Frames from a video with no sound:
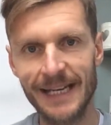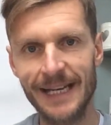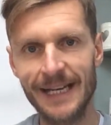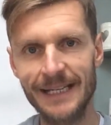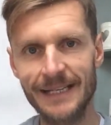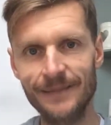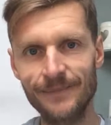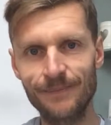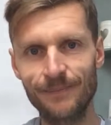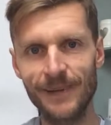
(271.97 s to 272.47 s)

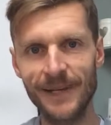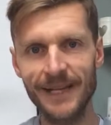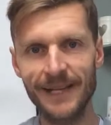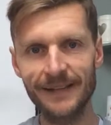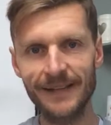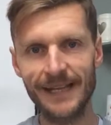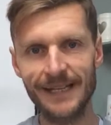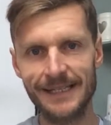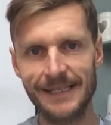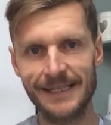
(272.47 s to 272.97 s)
And
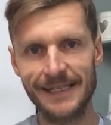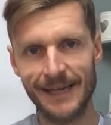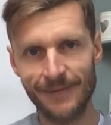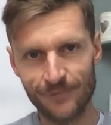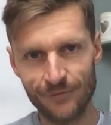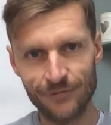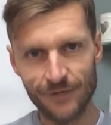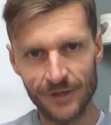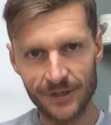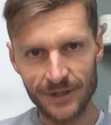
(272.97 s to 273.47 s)
being that
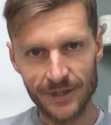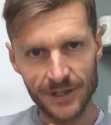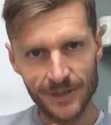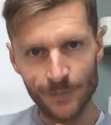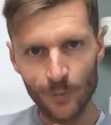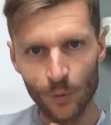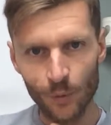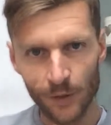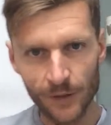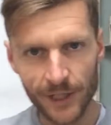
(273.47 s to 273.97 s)
separate,
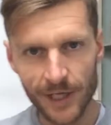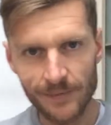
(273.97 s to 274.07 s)
small